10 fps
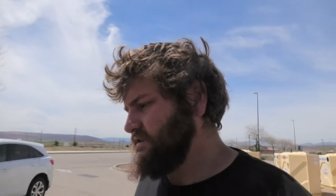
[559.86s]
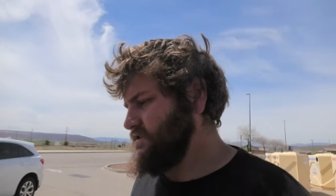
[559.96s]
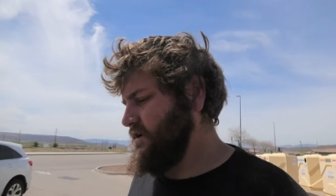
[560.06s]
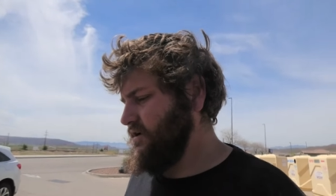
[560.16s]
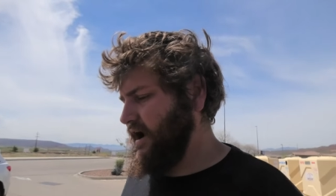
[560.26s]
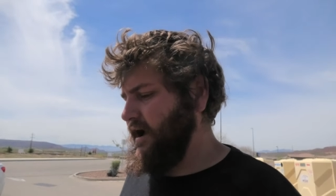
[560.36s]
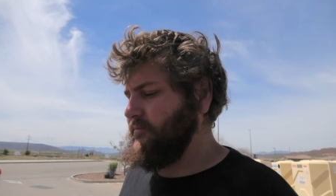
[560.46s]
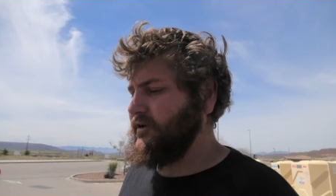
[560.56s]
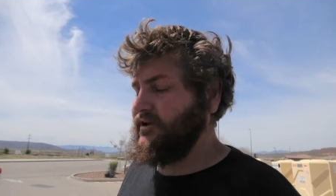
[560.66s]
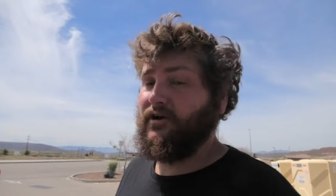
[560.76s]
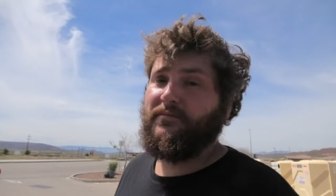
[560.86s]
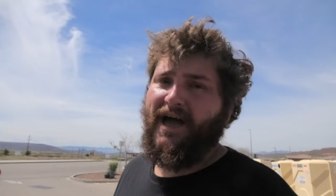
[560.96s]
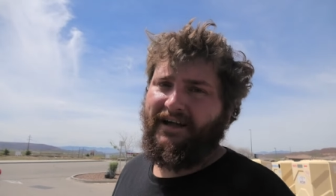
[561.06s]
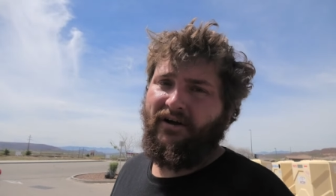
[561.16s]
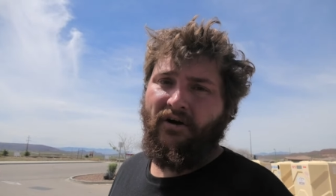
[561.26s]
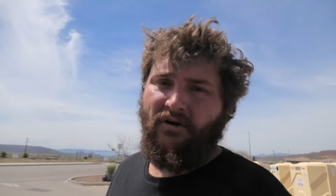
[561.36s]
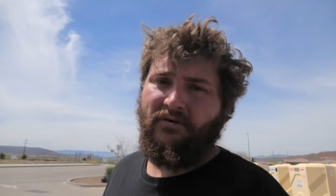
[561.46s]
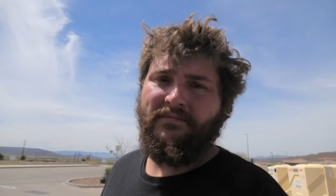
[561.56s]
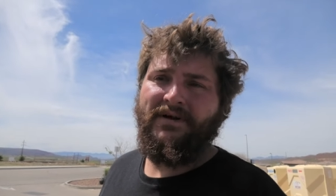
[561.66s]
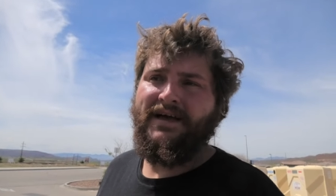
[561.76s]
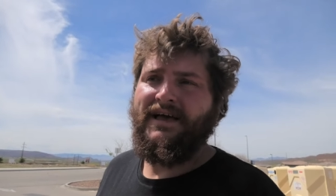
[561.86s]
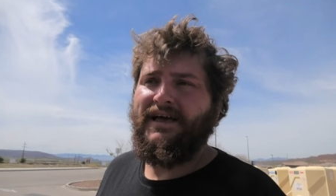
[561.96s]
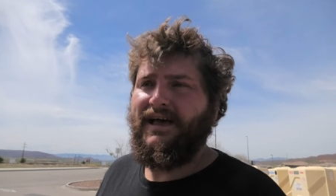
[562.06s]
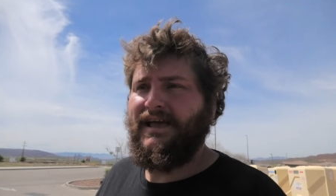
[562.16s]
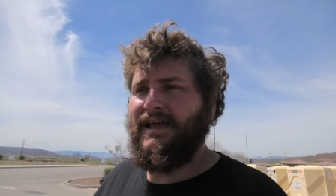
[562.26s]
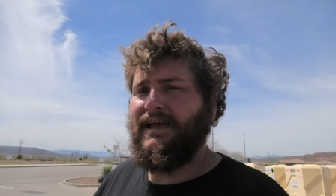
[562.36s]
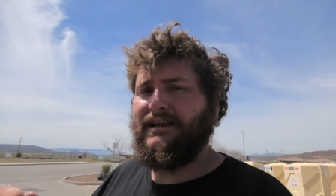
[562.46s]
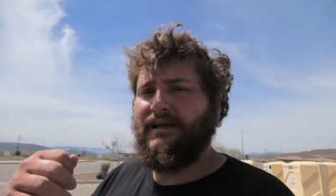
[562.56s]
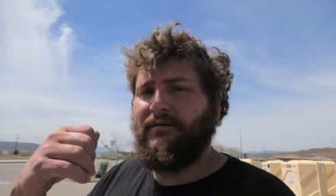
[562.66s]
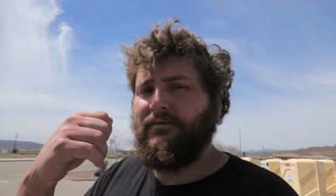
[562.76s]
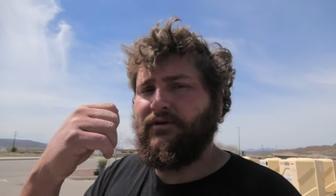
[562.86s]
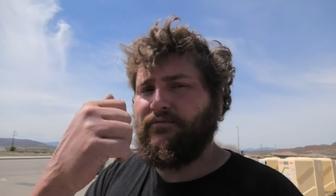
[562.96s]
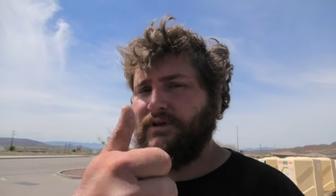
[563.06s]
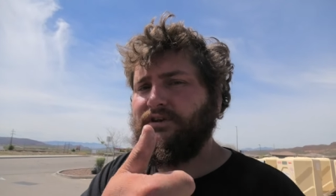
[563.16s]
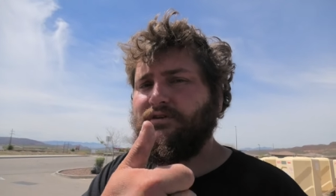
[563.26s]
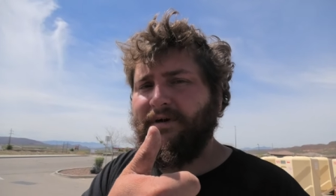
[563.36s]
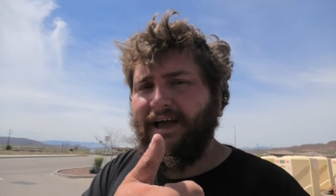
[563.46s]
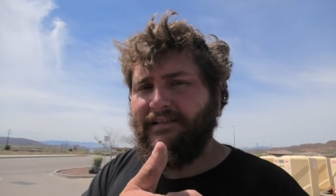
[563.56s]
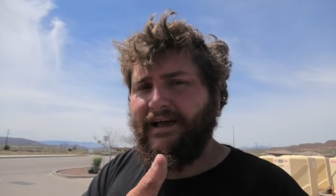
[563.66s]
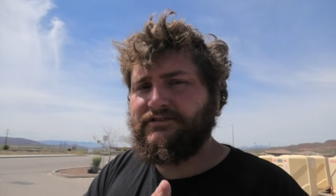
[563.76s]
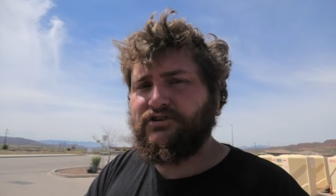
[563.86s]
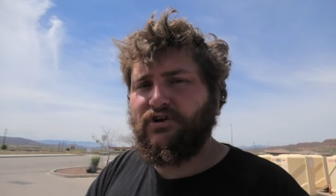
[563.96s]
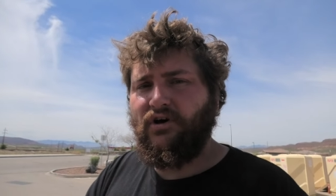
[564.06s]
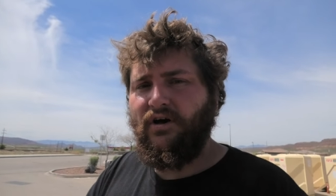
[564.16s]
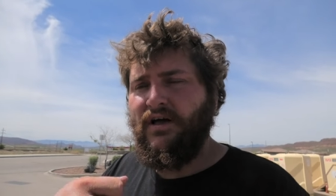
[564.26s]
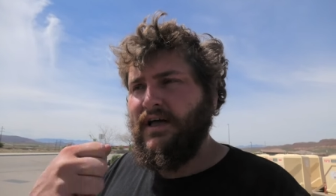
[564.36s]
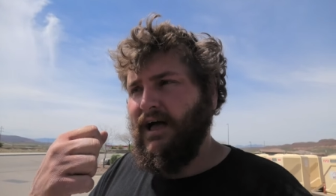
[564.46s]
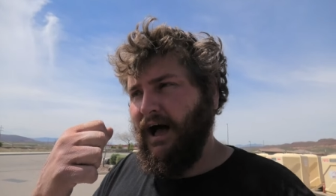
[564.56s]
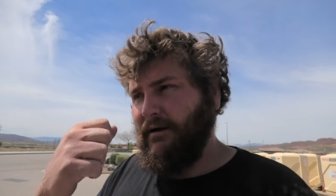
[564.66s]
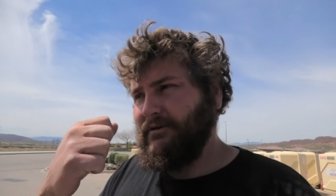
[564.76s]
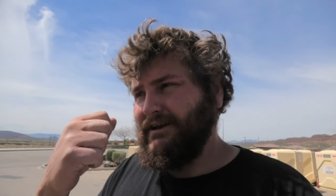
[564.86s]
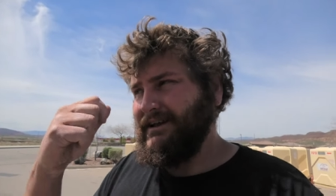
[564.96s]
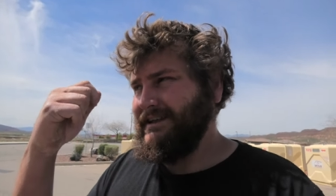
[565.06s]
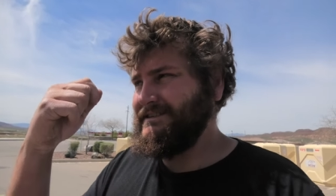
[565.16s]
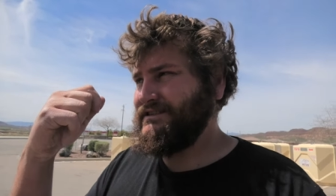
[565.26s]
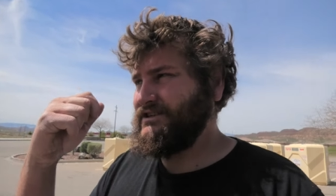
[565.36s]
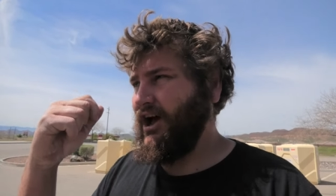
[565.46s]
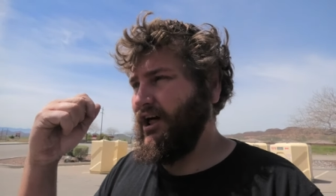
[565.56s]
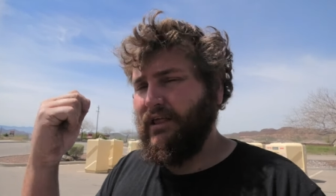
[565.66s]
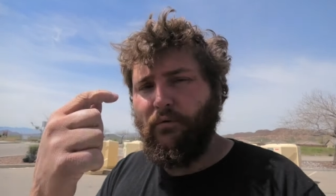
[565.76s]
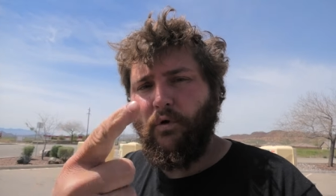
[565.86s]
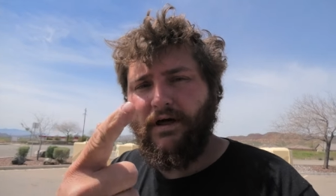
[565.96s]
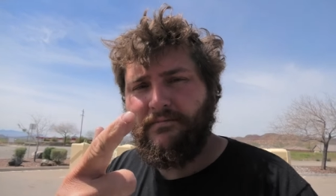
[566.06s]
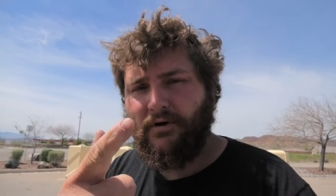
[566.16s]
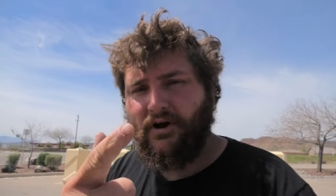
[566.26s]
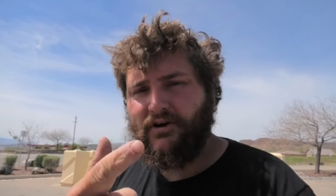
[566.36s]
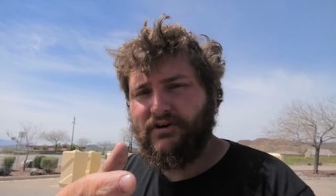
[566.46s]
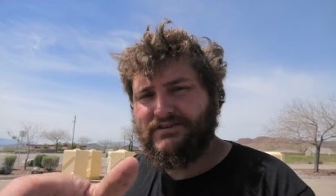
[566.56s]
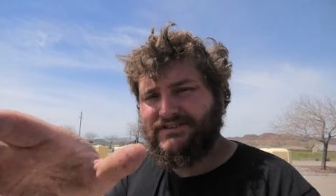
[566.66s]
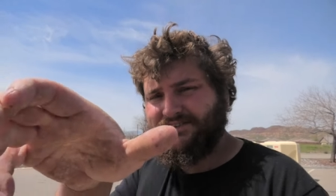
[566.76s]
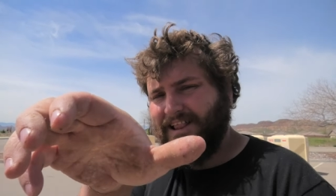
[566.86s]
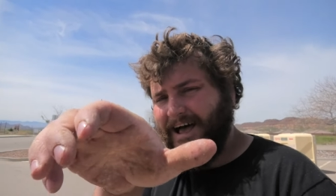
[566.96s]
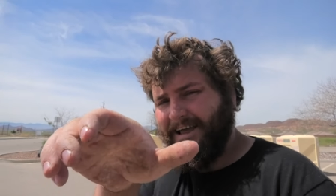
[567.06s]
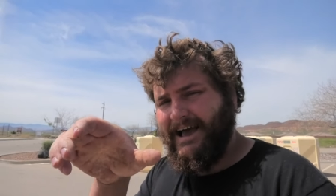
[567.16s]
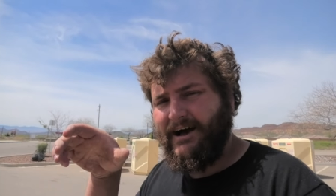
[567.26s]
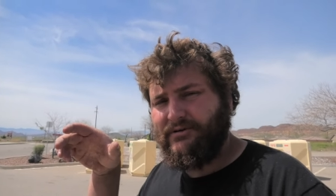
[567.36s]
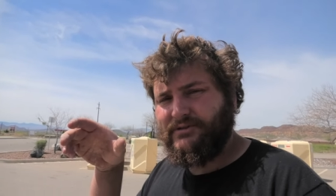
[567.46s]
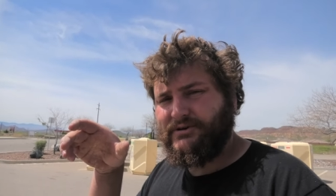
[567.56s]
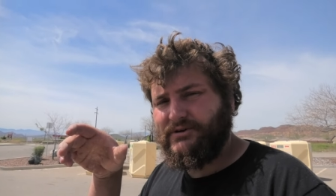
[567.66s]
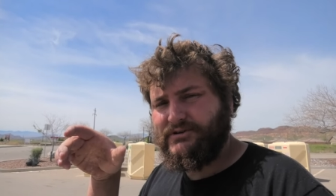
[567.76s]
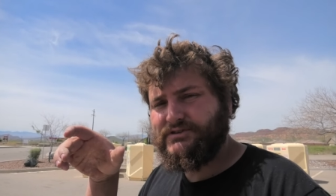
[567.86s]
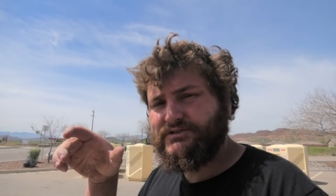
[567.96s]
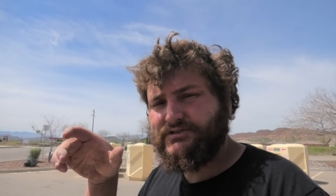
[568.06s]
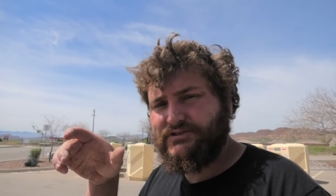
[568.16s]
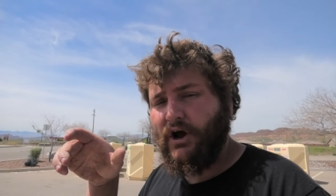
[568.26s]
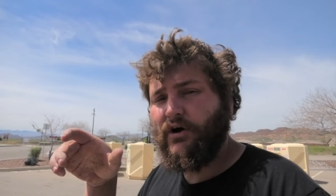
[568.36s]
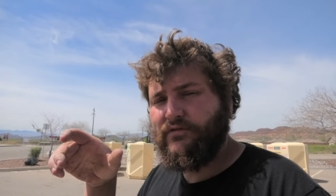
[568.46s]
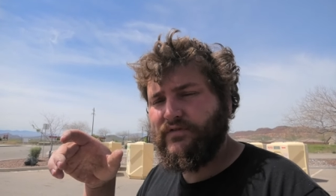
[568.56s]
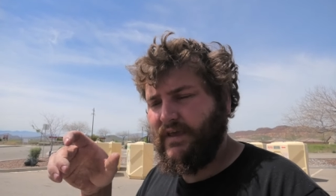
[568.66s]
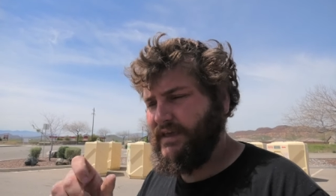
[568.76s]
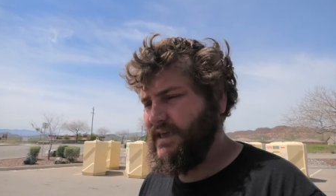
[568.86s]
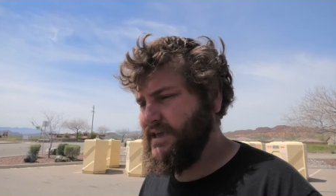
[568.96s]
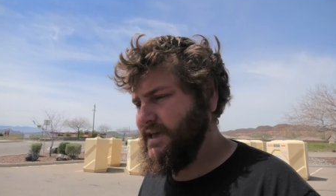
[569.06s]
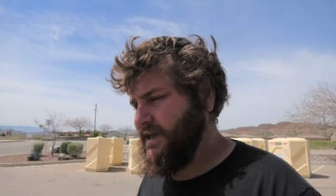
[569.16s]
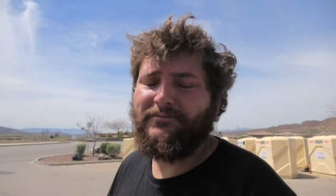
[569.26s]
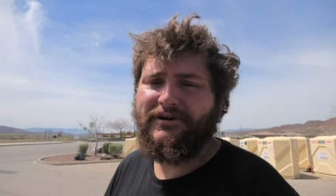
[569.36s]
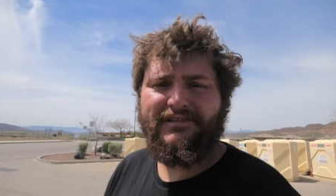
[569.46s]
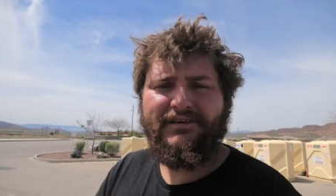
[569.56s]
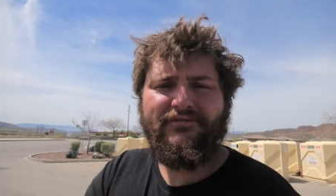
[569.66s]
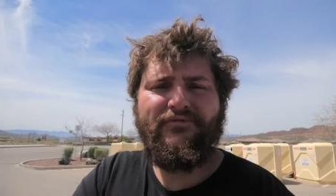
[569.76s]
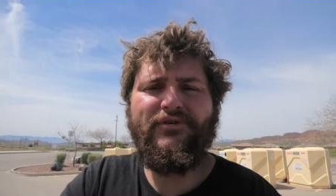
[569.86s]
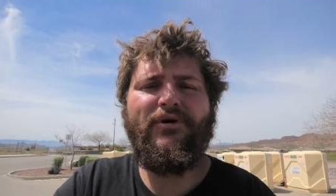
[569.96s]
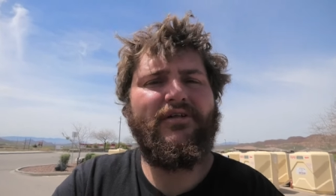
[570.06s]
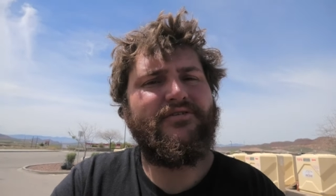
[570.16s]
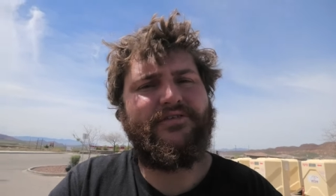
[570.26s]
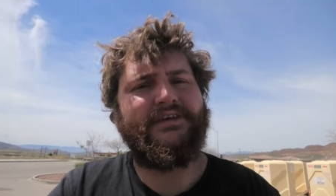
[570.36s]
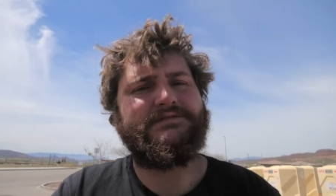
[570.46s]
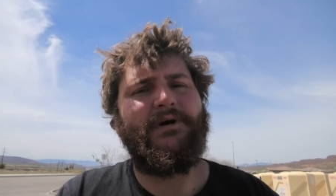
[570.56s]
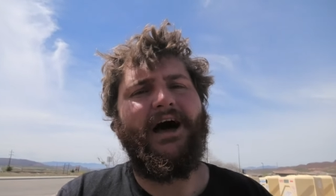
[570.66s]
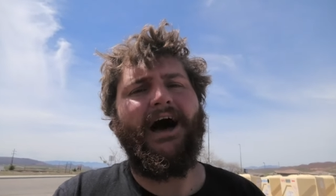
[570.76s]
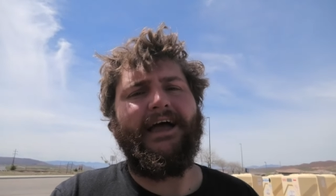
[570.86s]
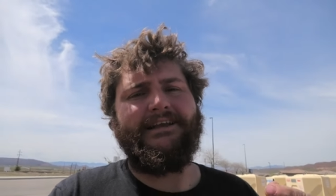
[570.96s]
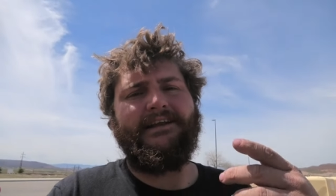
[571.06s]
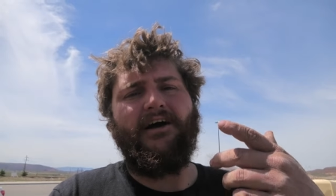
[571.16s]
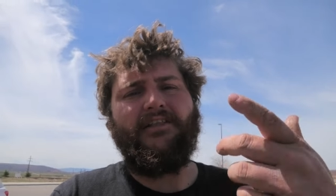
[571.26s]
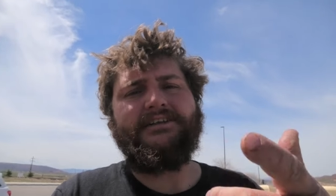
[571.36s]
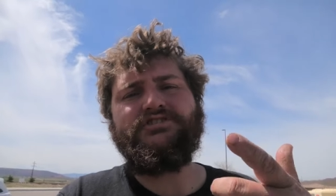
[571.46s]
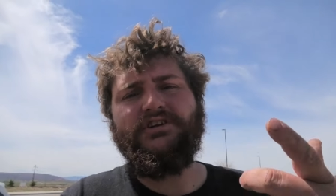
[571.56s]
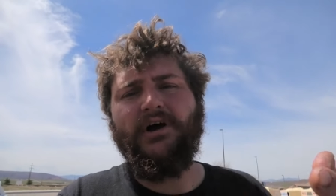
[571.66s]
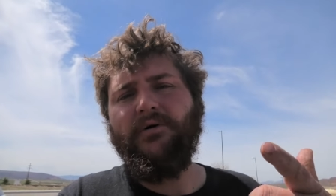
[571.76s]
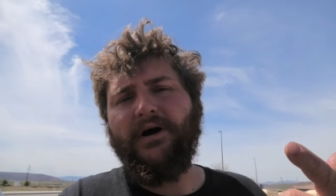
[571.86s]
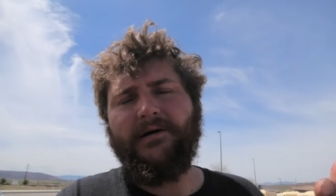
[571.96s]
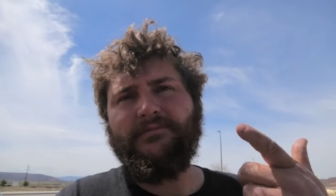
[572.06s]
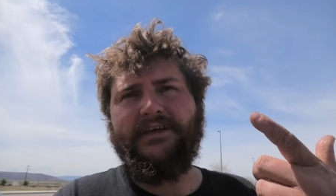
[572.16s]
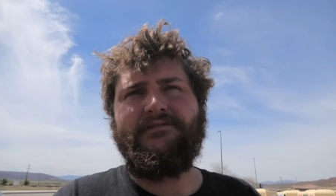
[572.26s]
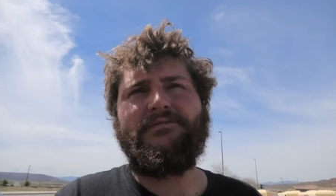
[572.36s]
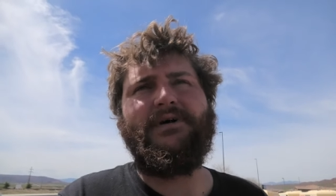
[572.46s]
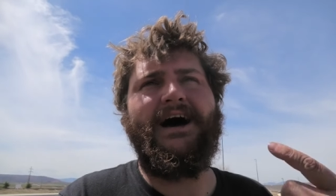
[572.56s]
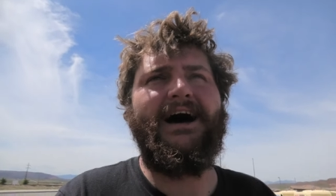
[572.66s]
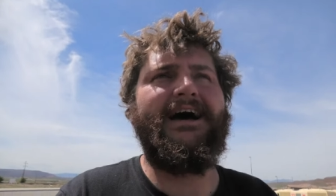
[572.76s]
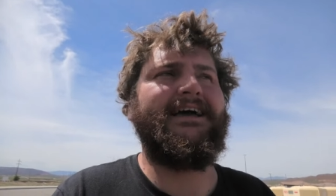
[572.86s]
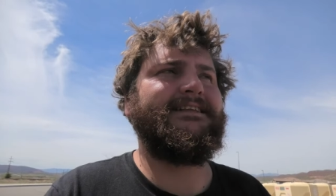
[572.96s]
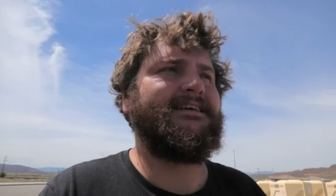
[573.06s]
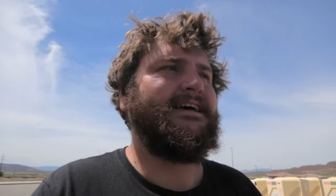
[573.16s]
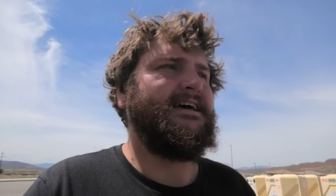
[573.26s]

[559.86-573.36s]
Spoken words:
So I'm gonna go back home and I'm gonna redo my electrical. I'm gonna install a one burner slide out little stove thingy. And I'm gonna leave a few other things behind and I'll let you know what I'm leaving behind.